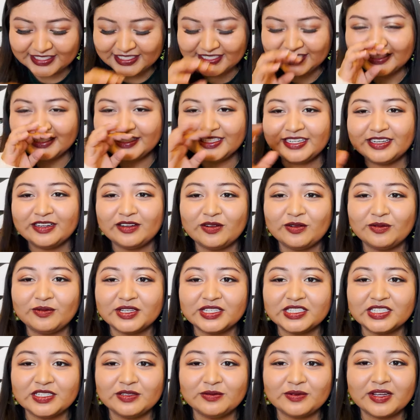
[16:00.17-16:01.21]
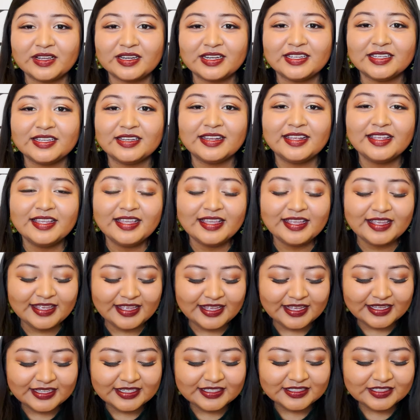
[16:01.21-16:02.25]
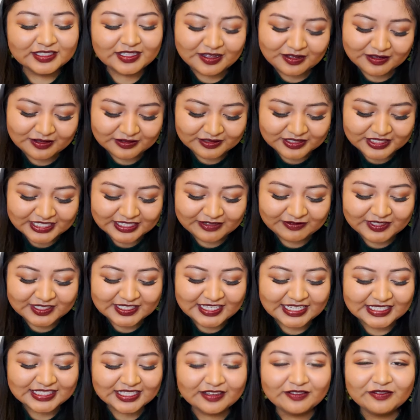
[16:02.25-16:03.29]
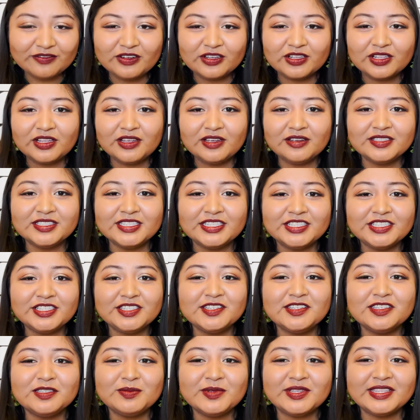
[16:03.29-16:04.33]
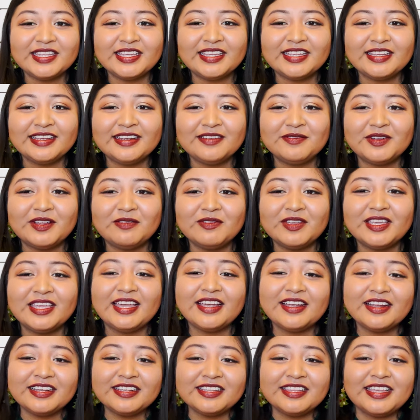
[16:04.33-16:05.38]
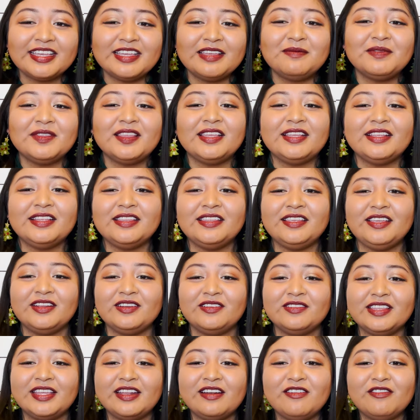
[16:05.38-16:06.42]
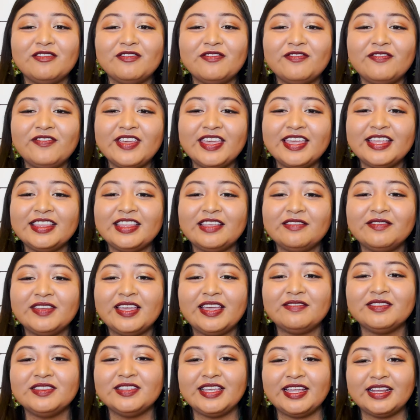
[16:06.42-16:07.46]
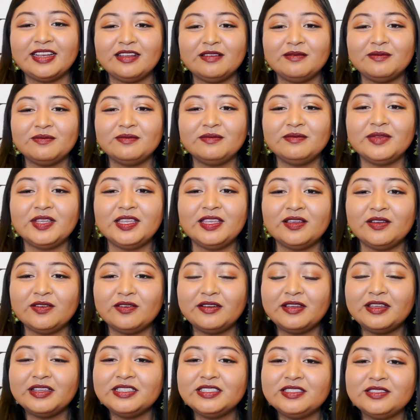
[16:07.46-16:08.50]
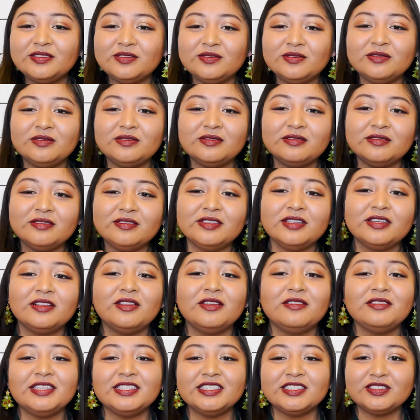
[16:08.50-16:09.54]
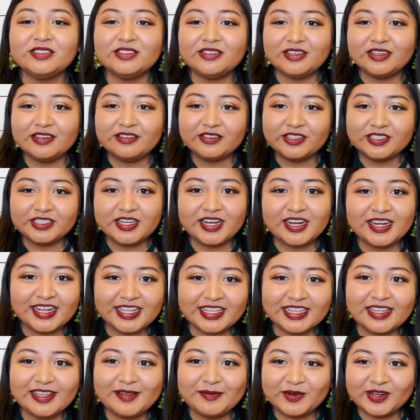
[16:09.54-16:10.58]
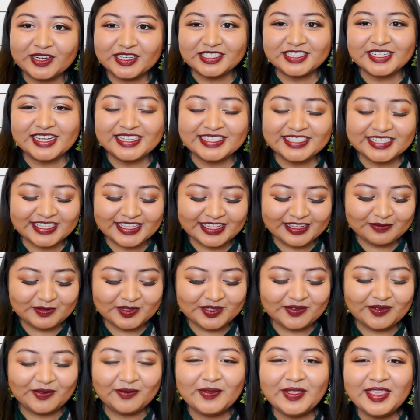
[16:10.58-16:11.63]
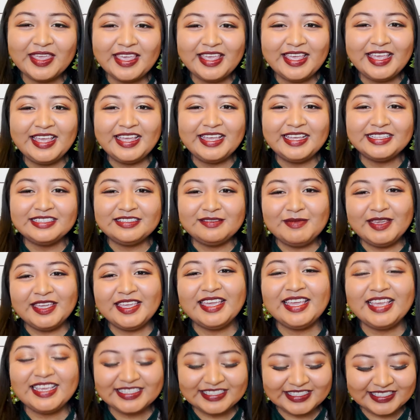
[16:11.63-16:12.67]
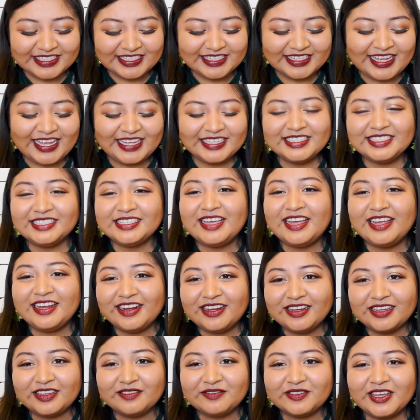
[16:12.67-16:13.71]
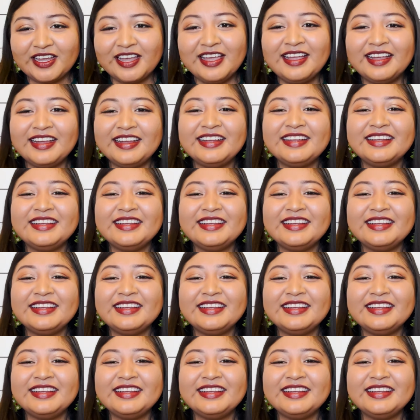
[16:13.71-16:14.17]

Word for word: she just didn't know what she wanted so she was asking for clothes and shoes, but then when we get her them, then, you know, they don't fit. Then we have to end up going to the clothing store and returning them or exchanging them. So to make it easy, I just got her a gift card.